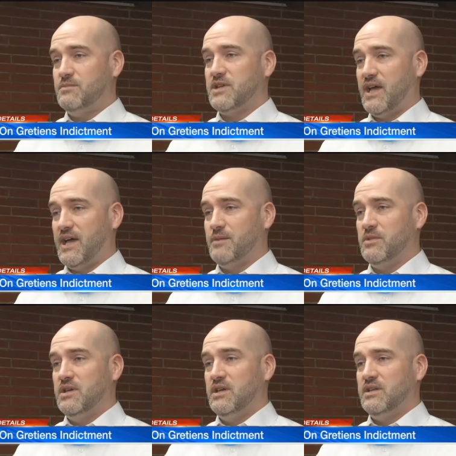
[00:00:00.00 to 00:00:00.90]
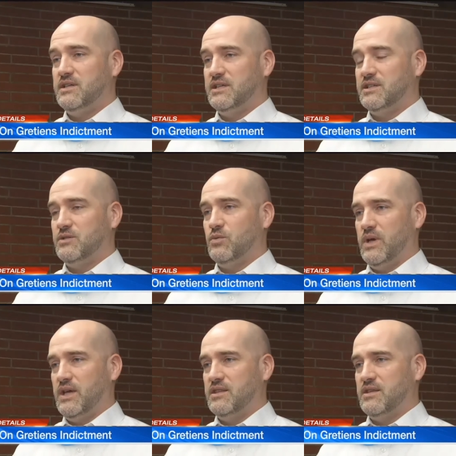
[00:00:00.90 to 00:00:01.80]
same time
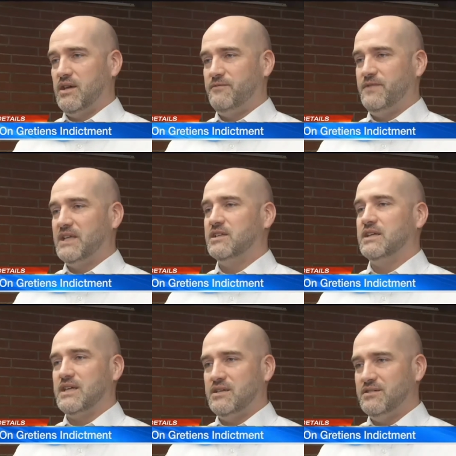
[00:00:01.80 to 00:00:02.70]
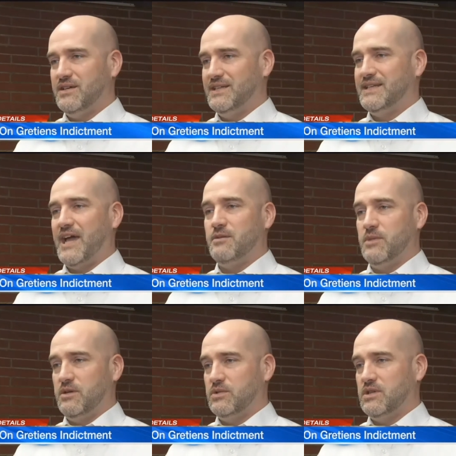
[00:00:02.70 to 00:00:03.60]
dealing with a felony
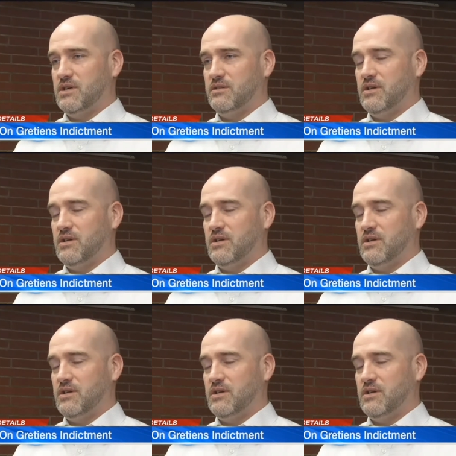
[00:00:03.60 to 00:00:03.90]
indictment.